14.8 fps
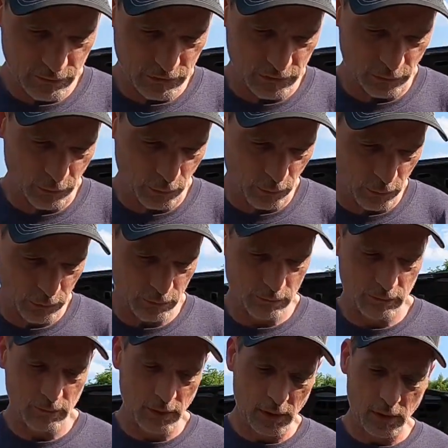So,
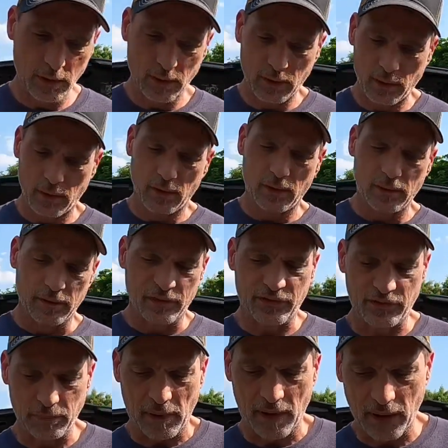this
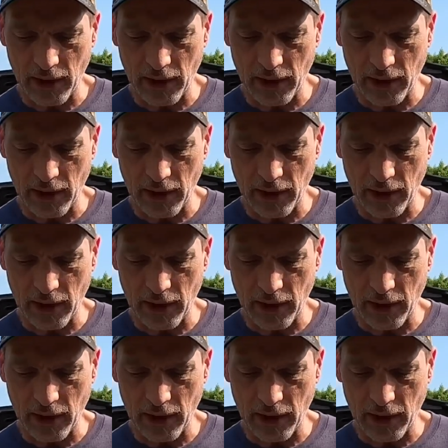is my